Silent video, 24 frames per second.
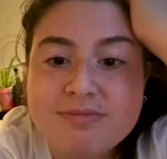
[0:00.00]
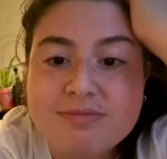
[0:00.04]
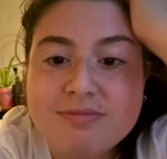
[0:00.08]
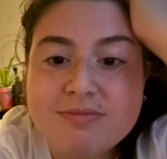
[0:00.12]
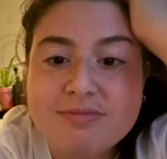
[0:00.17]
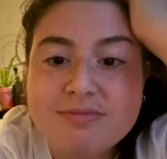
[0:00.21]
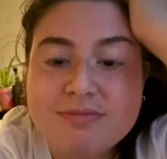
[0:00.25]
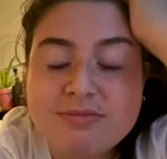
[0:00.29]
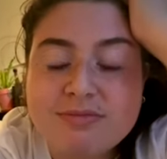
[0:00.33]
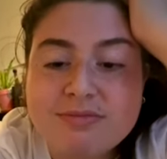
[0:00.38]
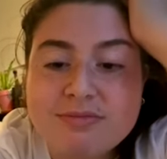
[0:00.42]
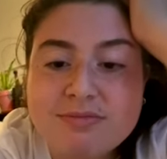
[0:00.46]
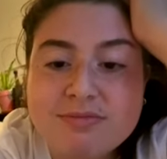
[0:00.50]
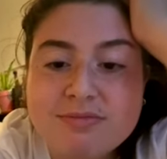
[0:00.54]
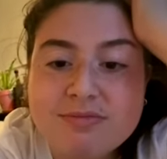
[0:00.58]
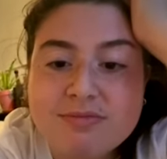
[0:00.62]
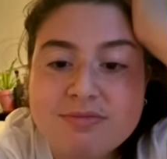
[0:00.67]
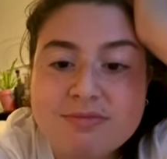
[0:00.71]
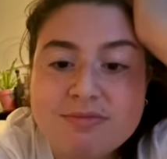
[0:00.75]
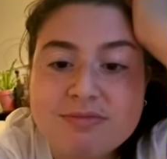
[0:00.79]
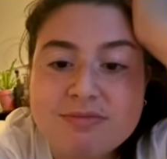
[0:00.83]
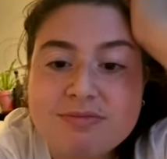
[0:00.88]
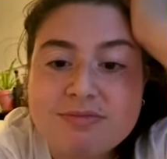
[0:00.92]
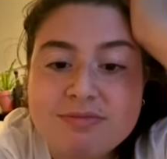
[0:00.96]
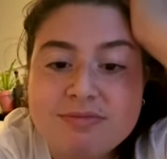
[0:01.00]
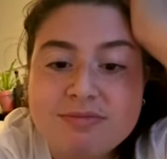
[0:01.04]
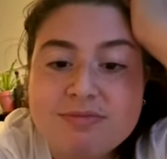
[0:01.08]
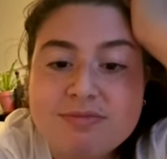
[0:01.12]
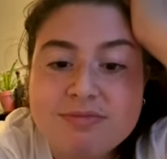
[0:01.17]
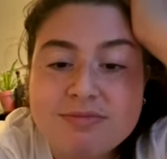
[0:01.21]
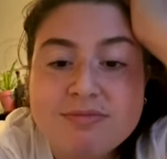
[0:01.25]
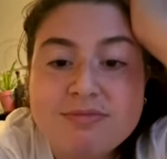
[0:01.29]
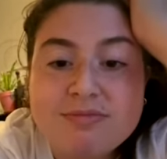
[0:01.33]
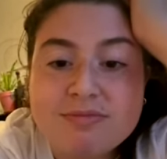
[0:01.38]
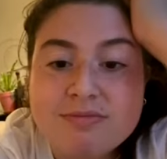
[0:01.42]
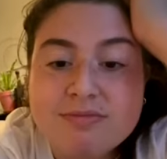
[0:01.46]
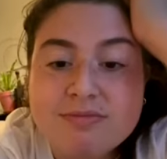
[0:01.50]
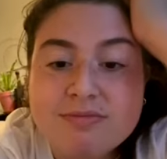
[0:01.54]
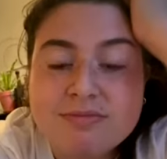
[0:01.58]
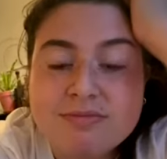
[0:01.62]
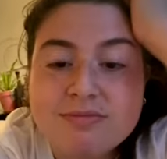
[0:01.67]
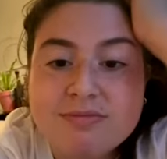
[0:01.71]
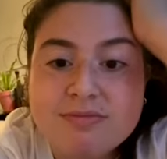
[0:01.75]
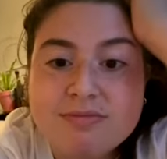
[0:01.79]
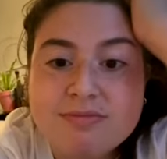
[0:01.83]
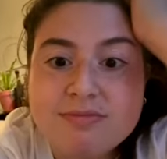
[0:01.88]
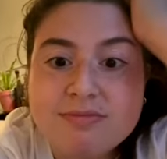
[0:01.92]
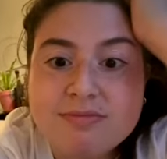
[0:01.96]

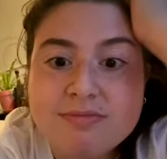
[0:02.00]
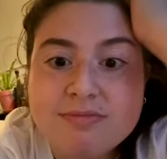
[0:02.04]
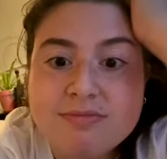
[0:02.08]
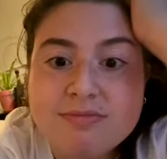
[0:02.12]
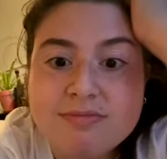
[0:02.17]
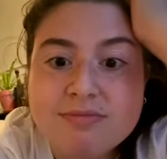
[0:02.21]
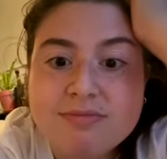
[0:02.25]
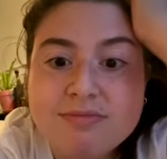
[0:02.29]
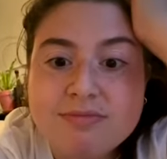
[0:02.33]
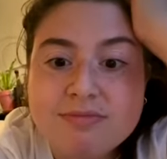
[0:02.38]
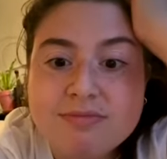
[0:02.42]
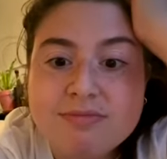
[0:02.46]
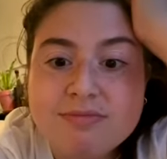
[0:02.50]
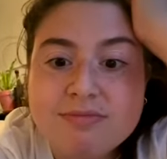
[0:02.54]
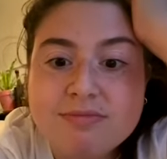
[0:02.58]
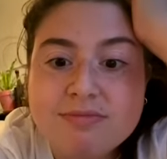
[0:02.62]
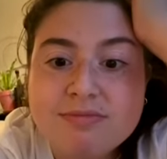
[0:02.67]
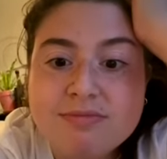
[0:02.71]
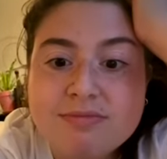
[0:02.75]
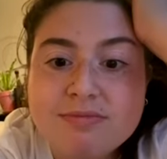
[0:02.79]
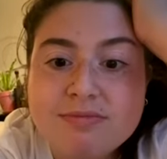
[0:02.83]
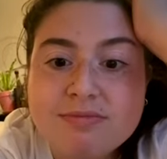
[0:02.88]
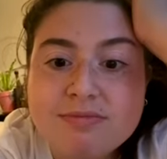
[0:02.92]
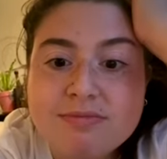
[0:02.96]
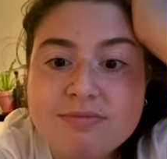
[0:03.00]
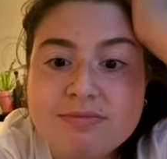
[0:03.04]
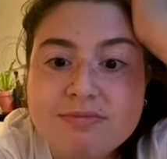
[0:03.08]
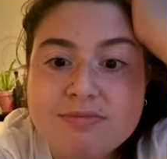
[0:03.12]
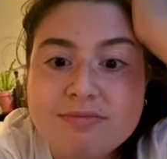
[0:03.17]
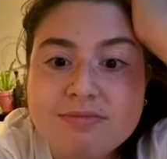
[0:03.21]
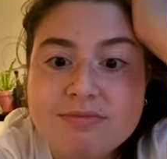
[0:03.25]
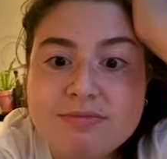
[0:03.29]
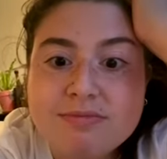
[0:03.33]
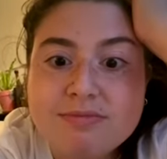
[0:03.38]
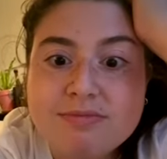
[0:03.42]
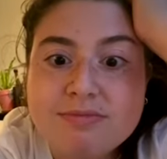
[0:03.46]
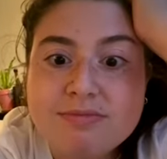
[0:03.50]
The person shown says nothing.